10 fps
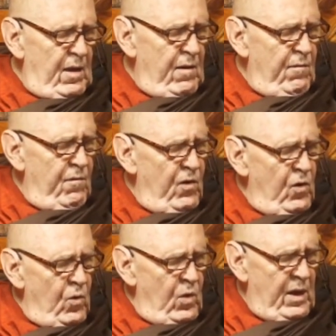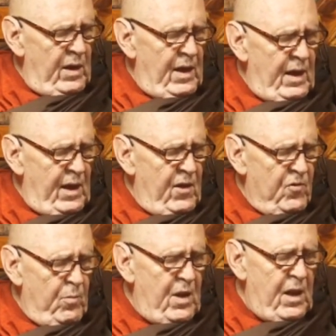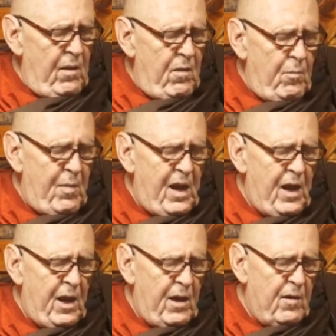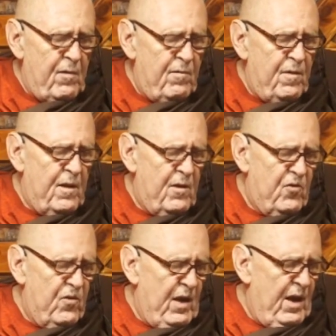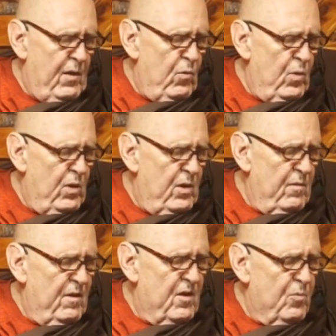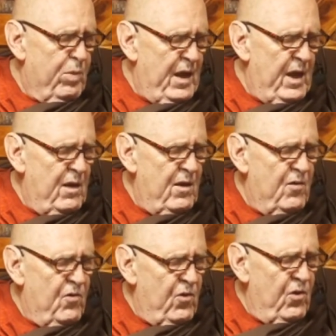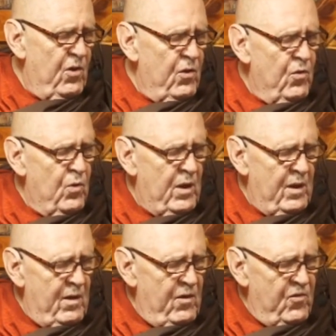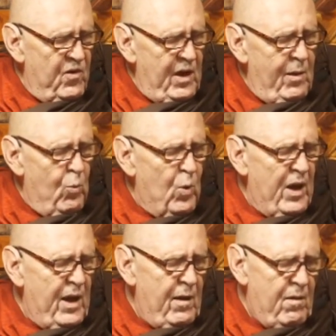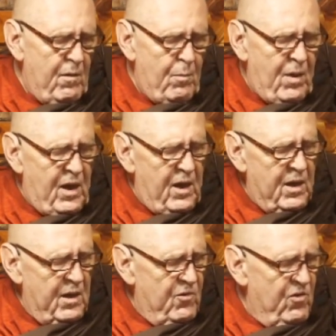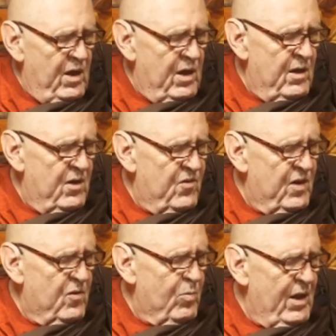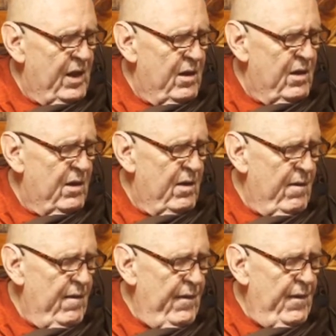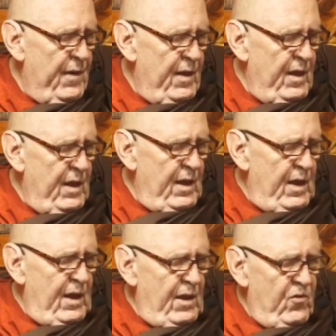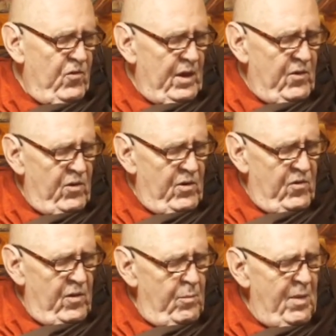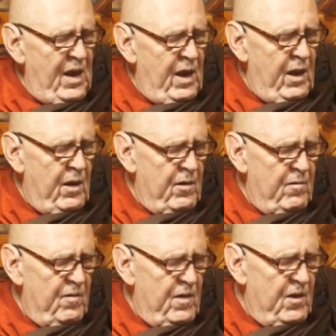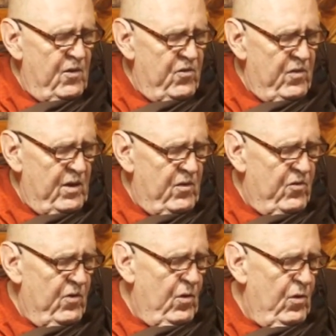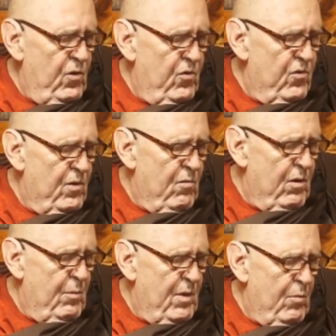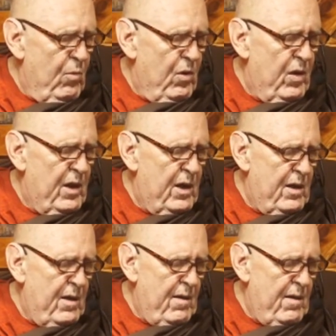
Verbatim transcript: If you had asked me the meaning of this, I would have explained it to you in the same way that Mahakaccana has explained it. Such is the meaning of this, and so you should remember it.